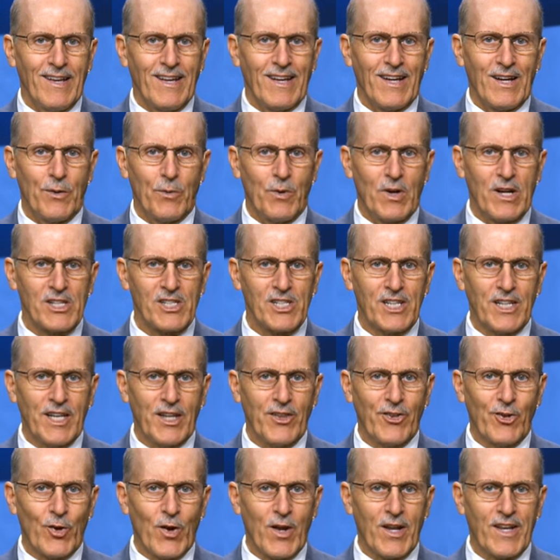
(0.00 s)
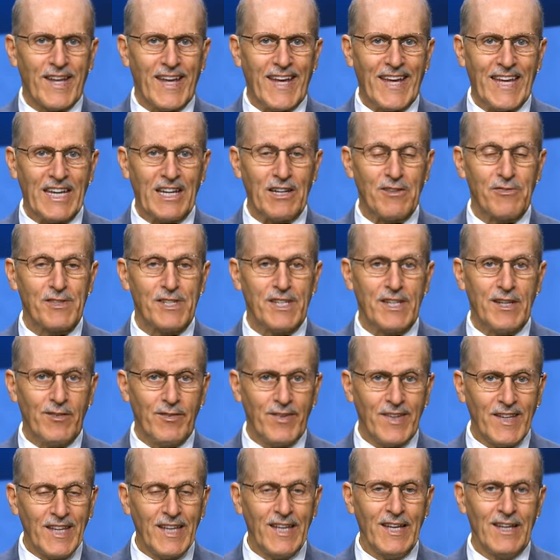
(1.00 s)
watching either on
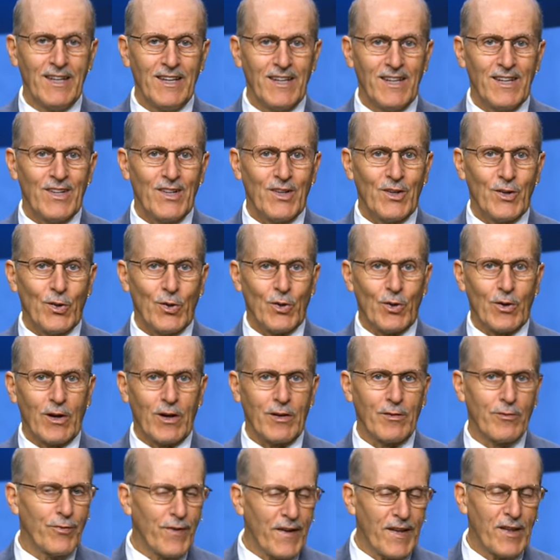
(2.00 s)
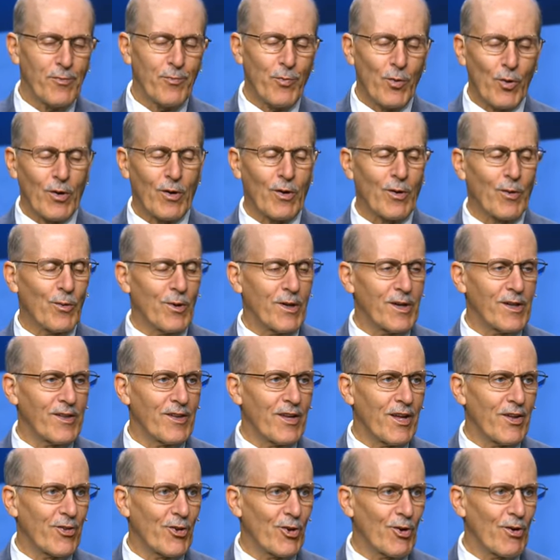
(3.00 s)
AFTV or on Facebook or one of
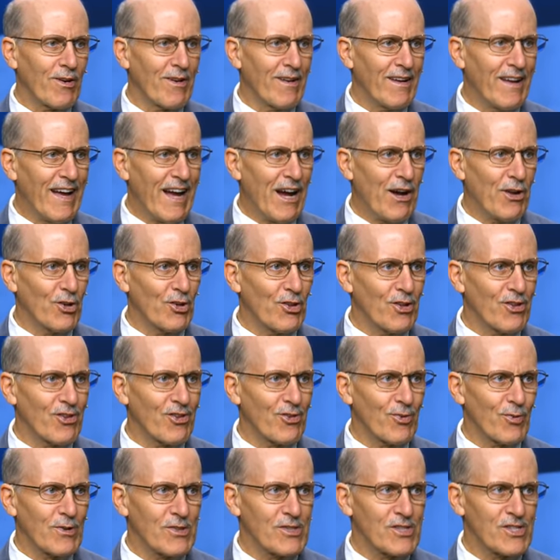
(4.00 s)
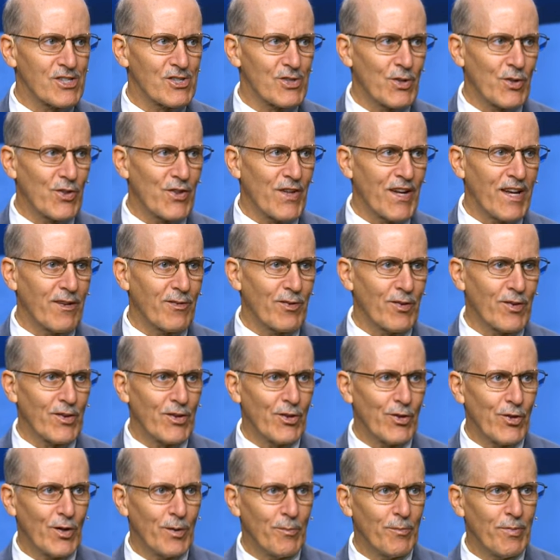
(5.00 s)
the other outlets. We're just so thankful that
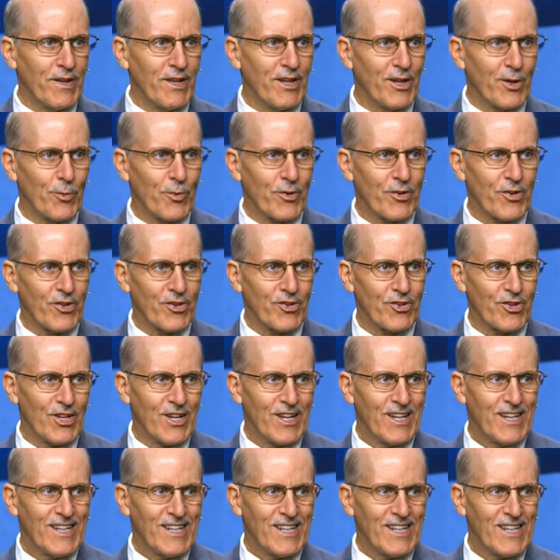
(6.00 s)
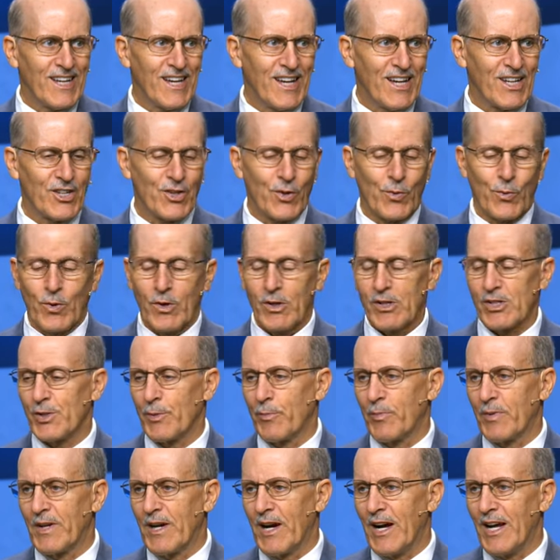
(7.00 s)
you could be here with us uh, to
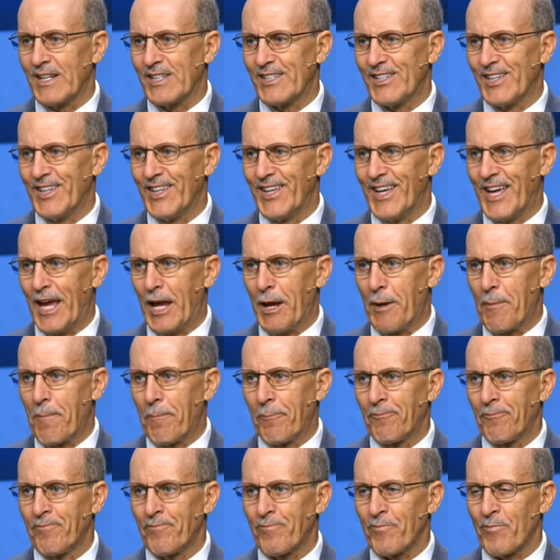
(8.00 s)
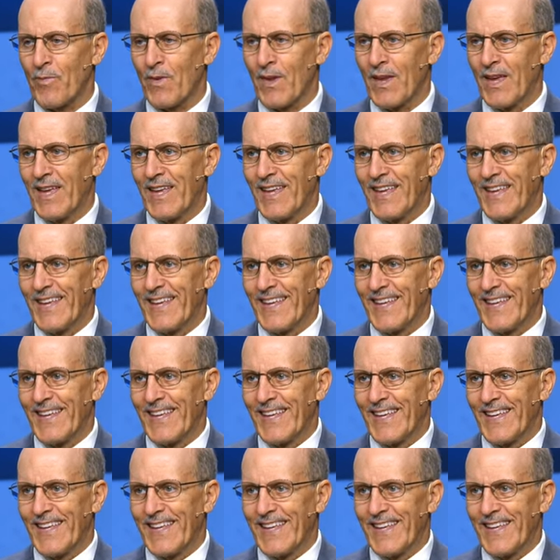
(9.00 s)
worship God today.
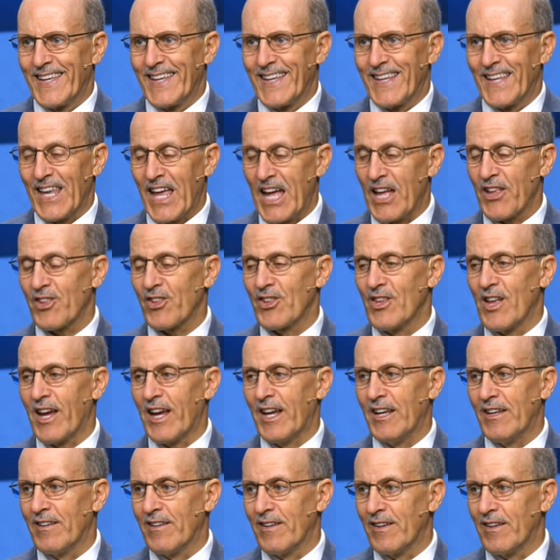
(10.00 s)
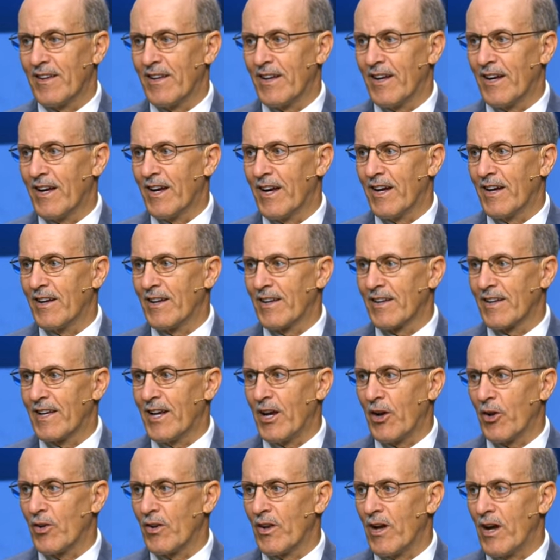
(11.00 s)
Amen. Last night, uh,
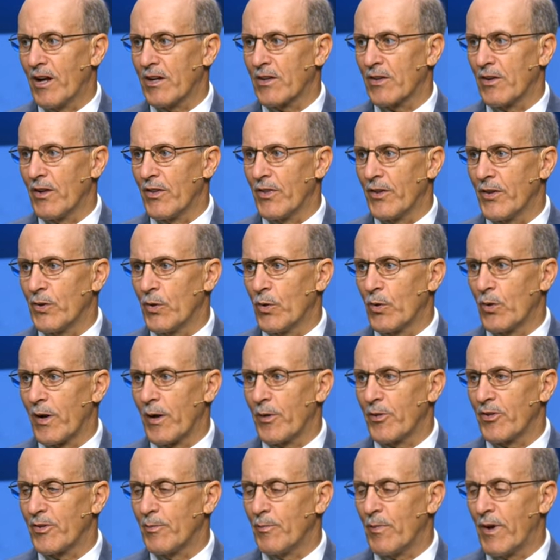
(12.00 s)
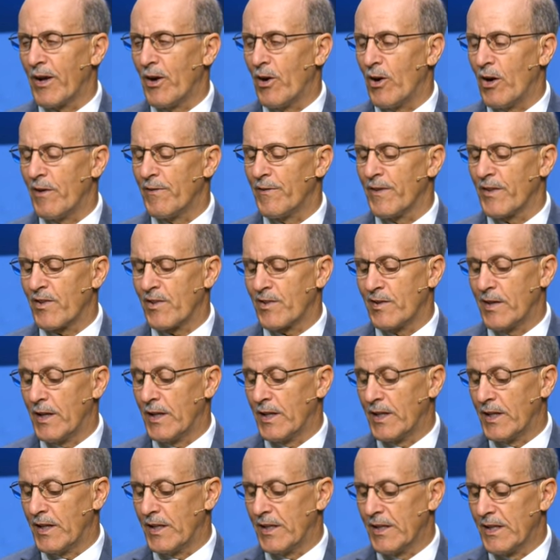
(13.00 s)
Karen knocked on the door. I was in my office
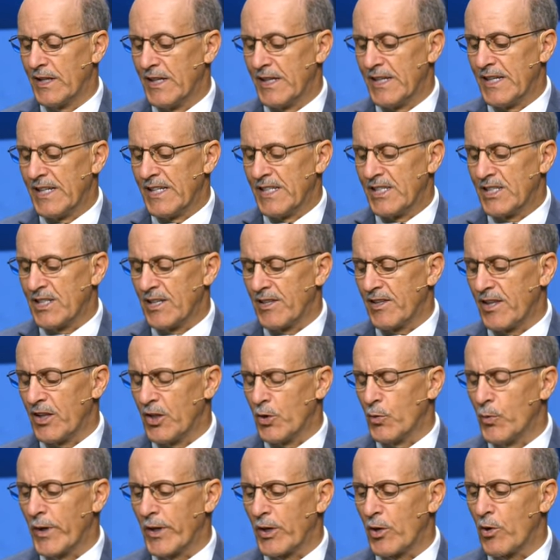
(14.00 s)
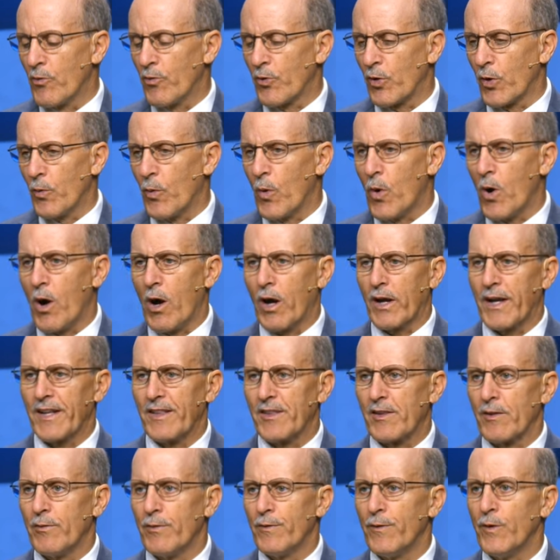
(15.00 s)
studying. She said, You want to go for a walk?
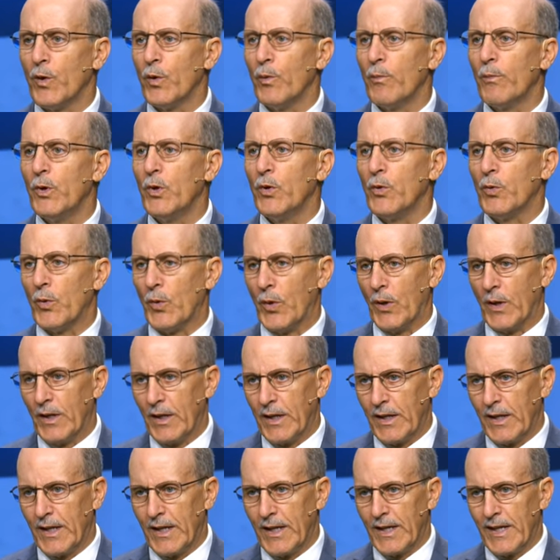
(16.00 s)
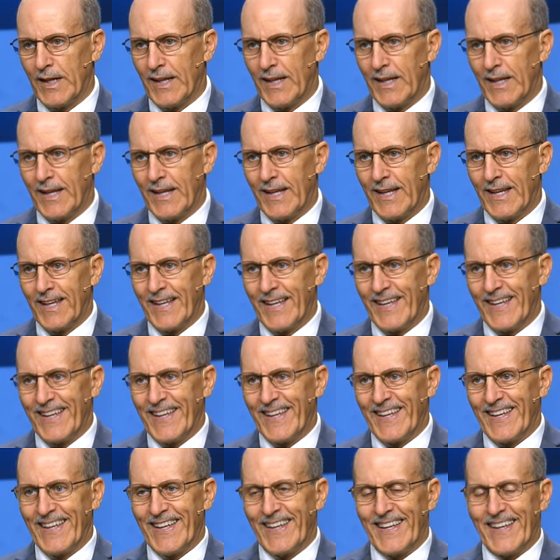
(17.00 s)
It's a full moon.
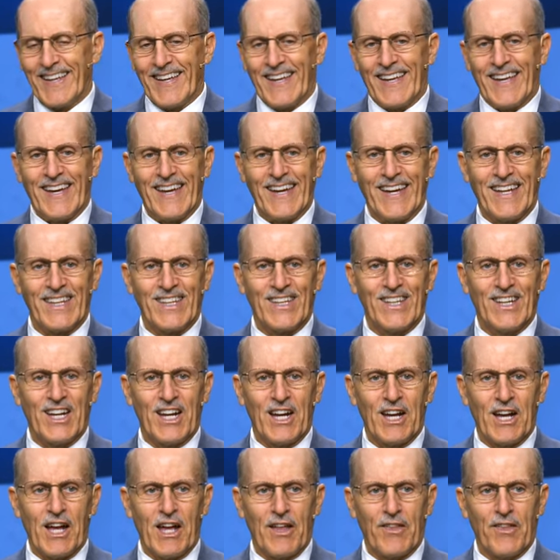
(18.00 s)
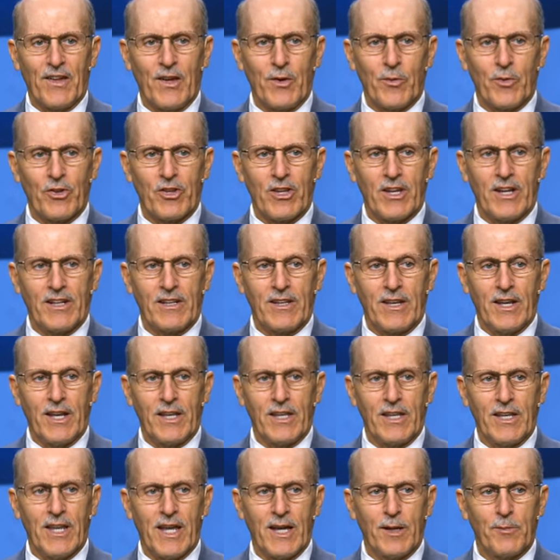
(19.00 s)
And uh, I think it was like
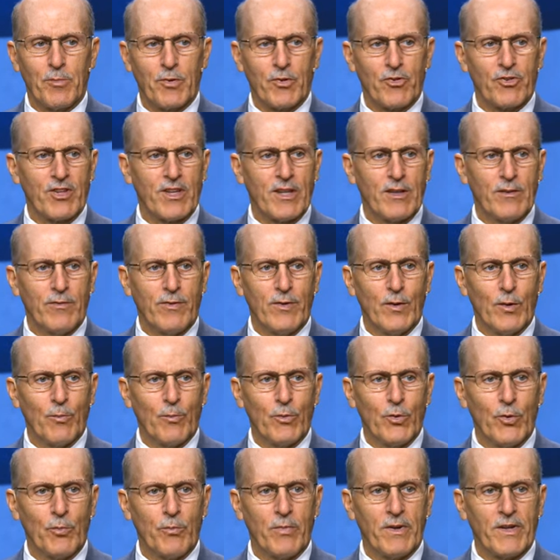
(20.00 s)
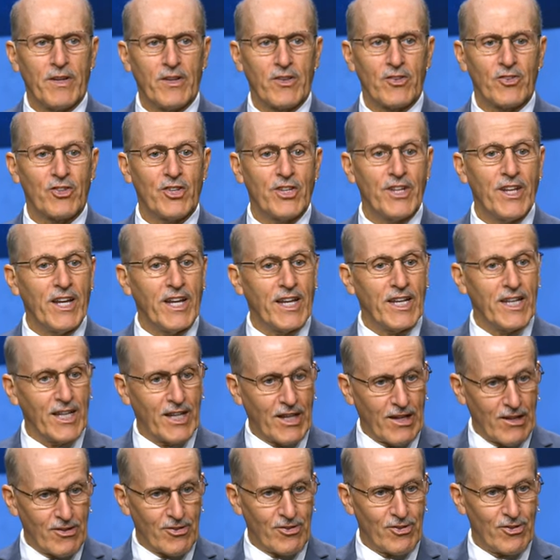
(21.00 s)
99% full moon because today it
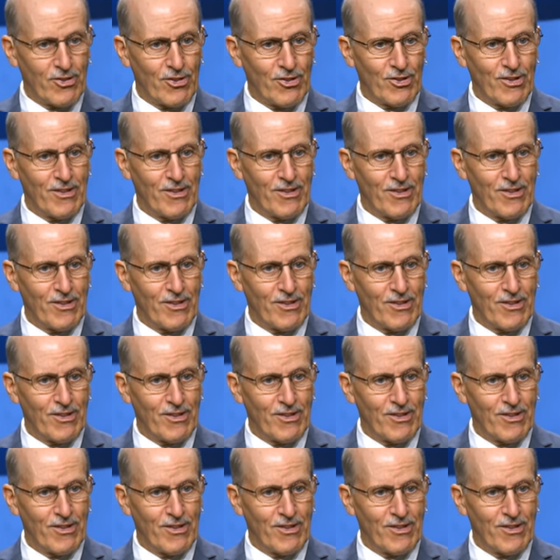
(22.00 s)
is.